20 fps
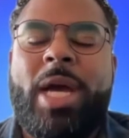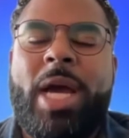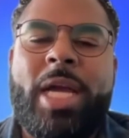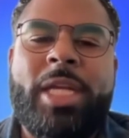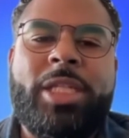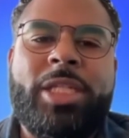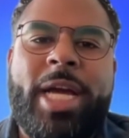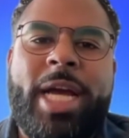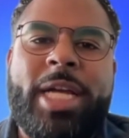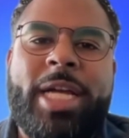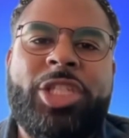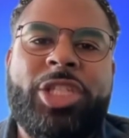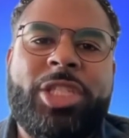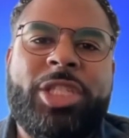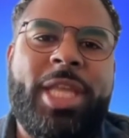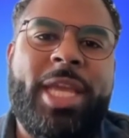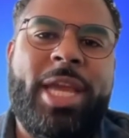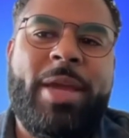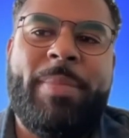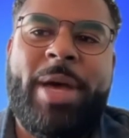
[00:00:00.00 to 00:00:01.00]
I just
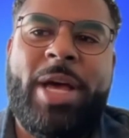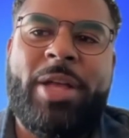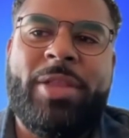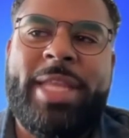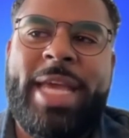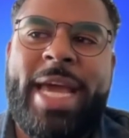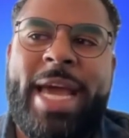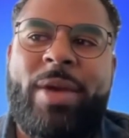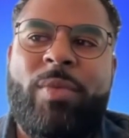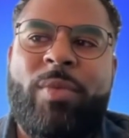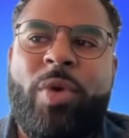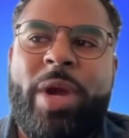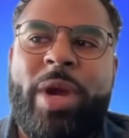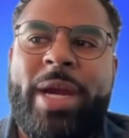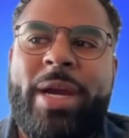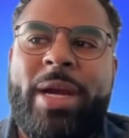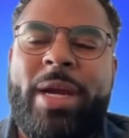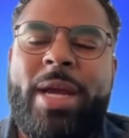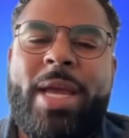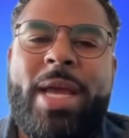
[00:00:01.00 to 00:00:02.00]
think about that,
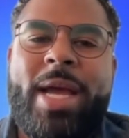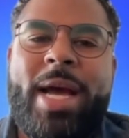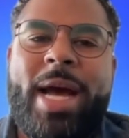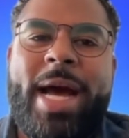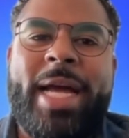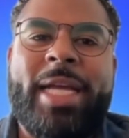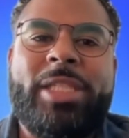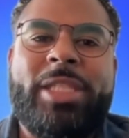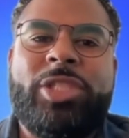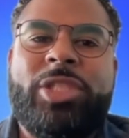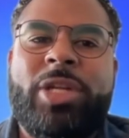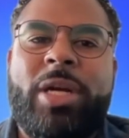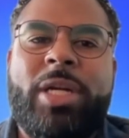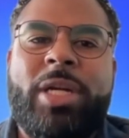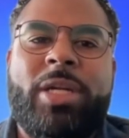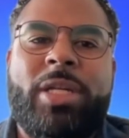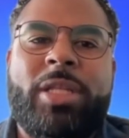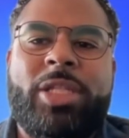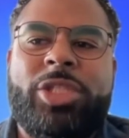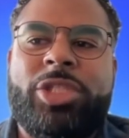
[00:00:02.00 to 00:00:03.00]
where I started
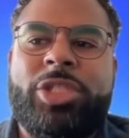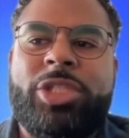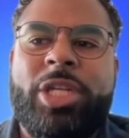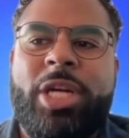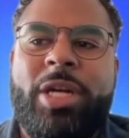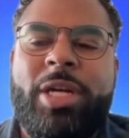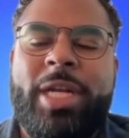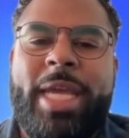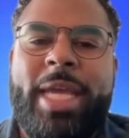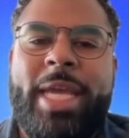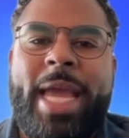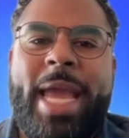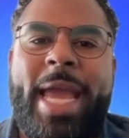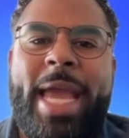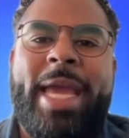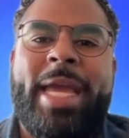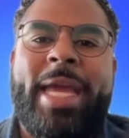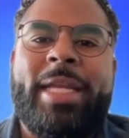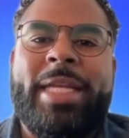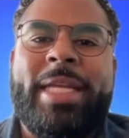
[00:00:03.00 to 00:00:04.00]
on this journey
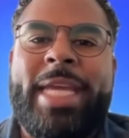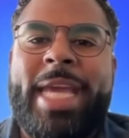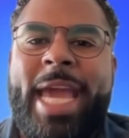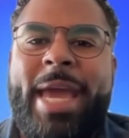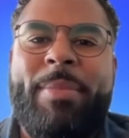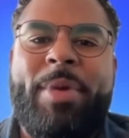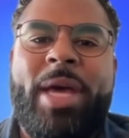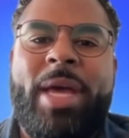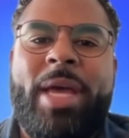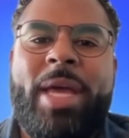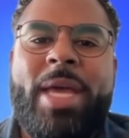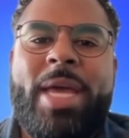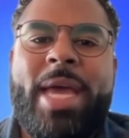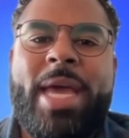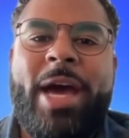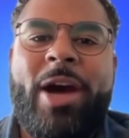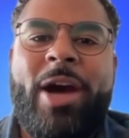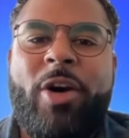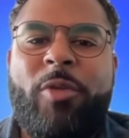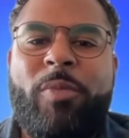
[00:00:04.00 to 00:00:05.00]
and Gamma
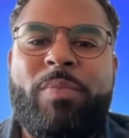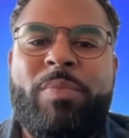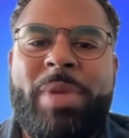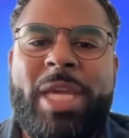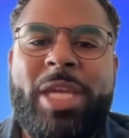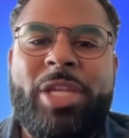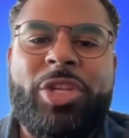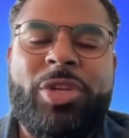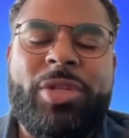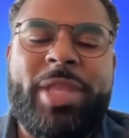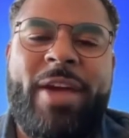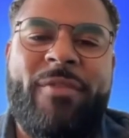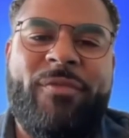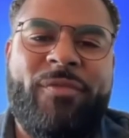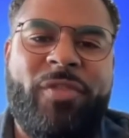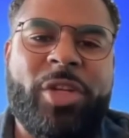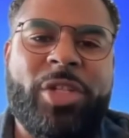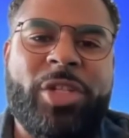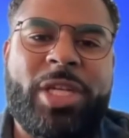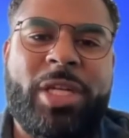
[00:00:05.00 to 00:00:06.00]
helped me do that
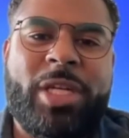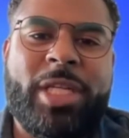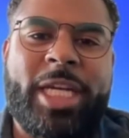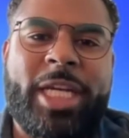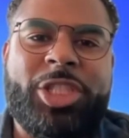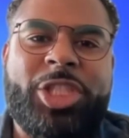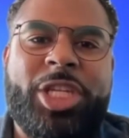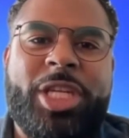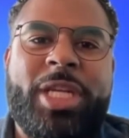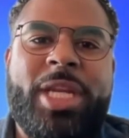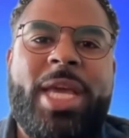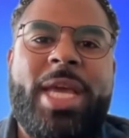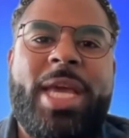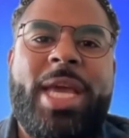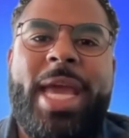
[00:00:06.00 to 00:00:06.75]
first collection.